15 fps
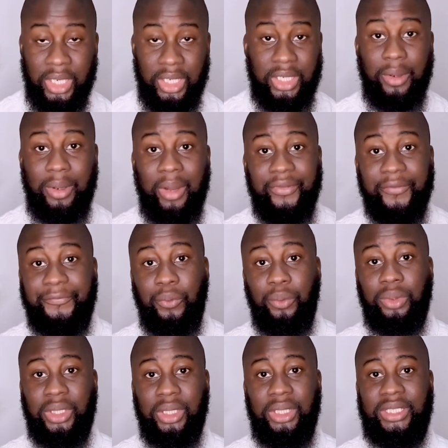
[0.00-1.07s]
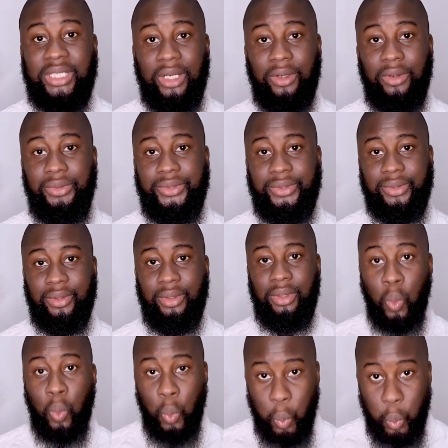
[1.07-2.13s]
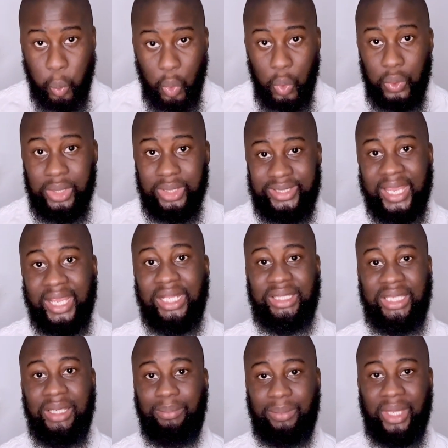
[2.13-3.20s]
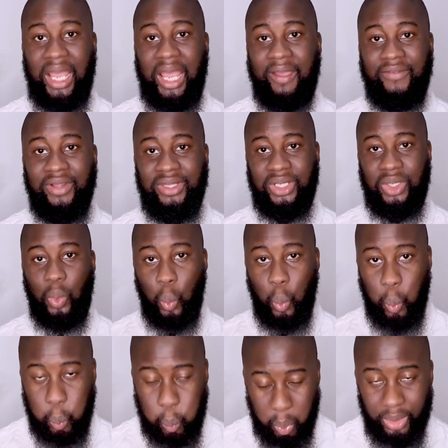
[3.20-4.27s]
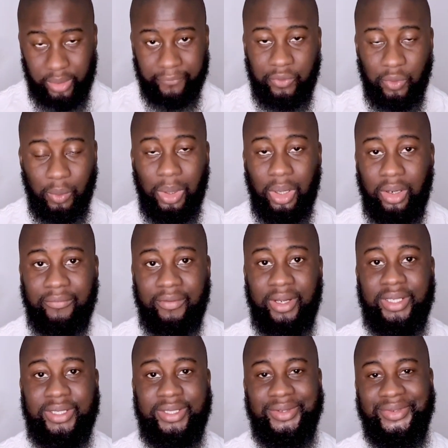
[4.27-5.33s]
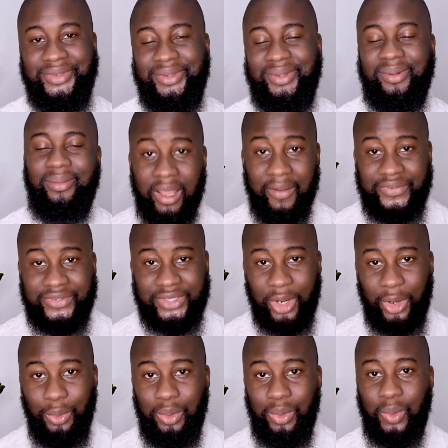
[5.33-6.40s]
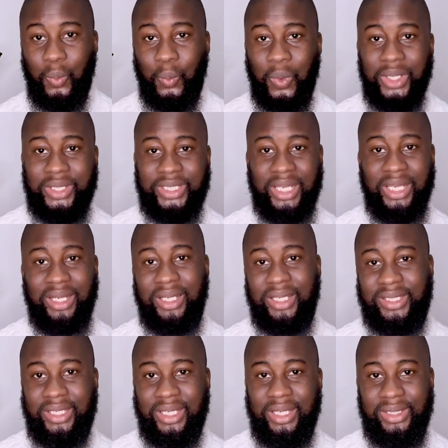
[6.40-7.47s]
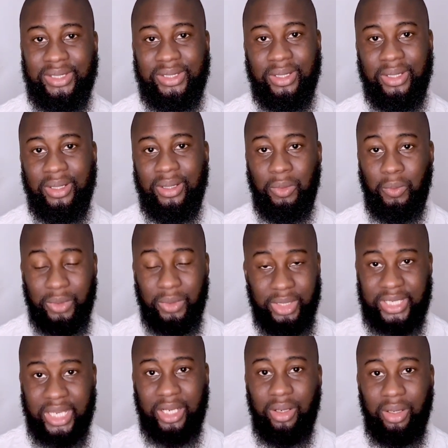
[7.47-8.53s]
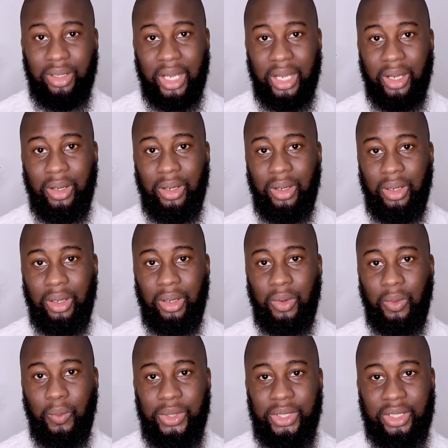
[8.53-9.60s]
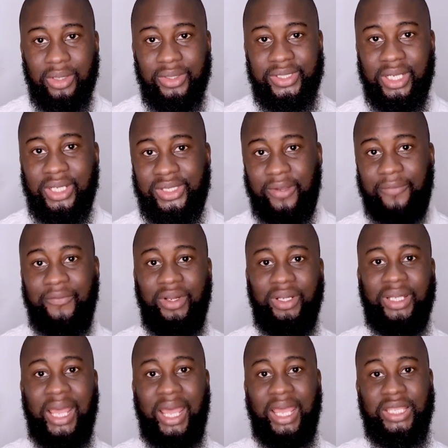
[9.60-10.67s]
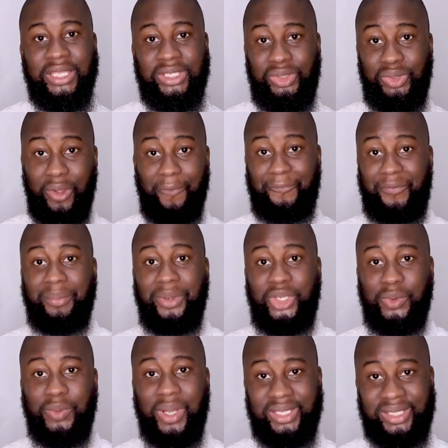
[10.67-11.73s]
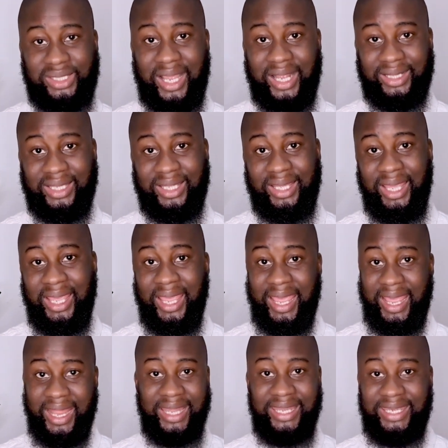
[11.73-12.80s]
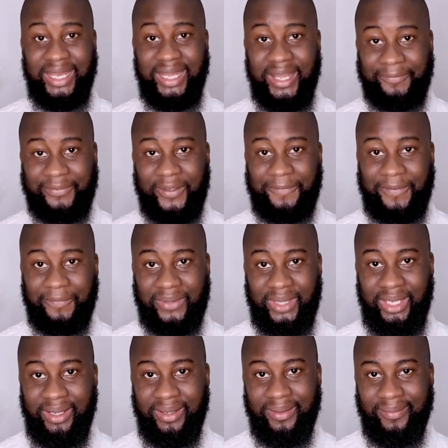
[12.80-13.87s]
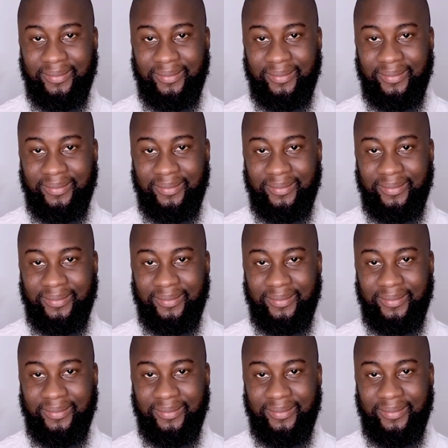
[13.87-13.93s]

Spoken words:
You now have the full details. Will you take a deep dive into the wonderful world of indices? If so, which indices would you take a look at? Would you consider something that is not from the US, like the Indian Nifty 50?